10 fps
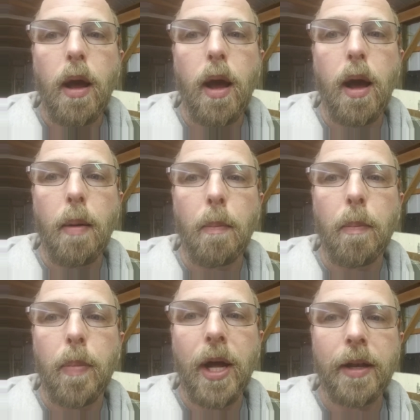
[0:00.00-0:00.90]
Um,
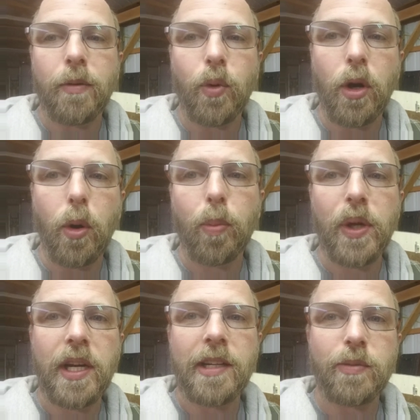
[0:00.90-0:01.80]
but we're
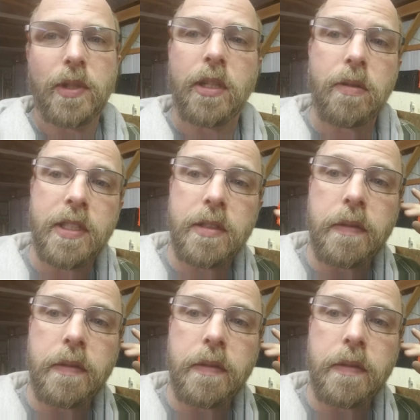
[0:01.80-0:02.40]
hoping as we increase